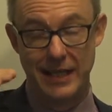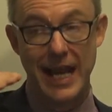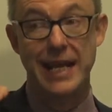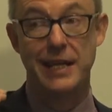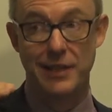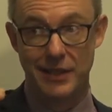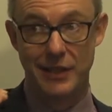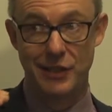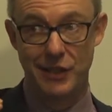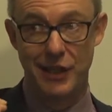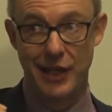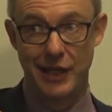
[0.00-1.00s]
It ends
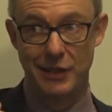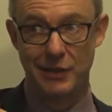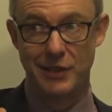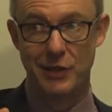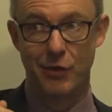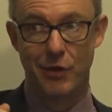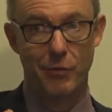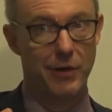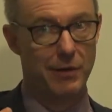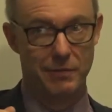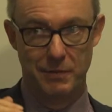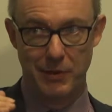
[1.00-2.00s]
this year, so it's not.
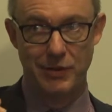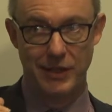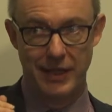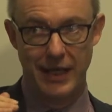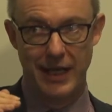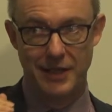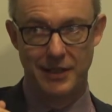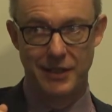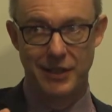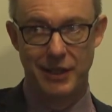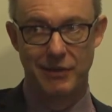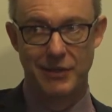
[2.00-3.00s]
Well, supposedly it ends
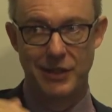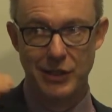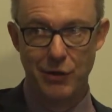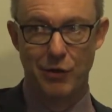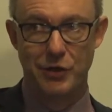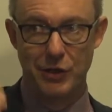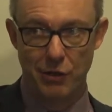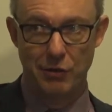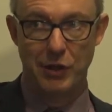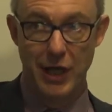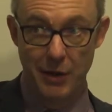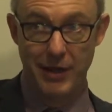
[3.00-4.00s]
this year, so it's not an
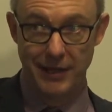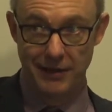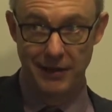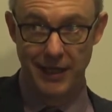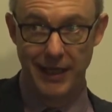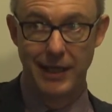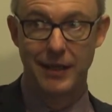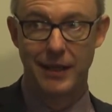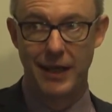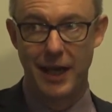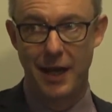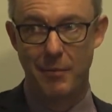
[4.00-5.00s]
ongoing thing.
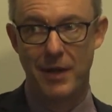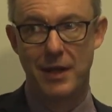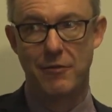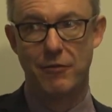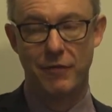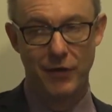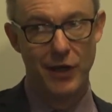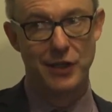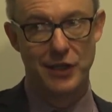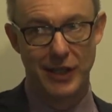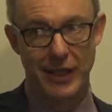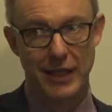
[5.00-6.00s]
Um,
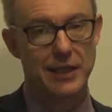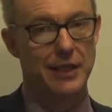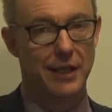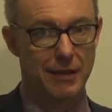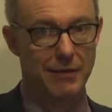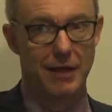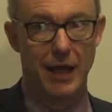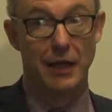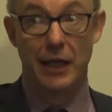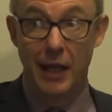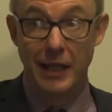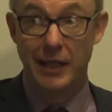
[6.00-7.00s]
reversing it,
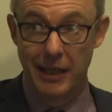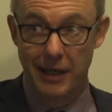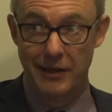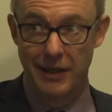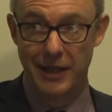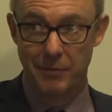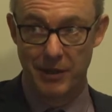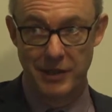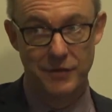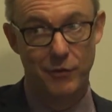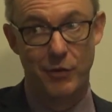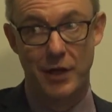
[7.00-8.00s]
unlikely, I think, but
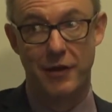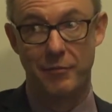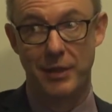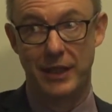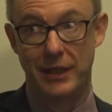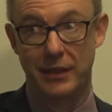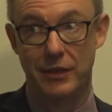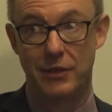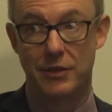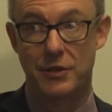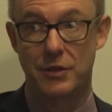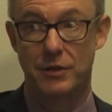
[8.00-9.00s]
it's four and a half billion
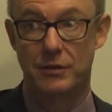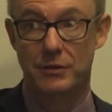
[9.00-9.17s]
cost.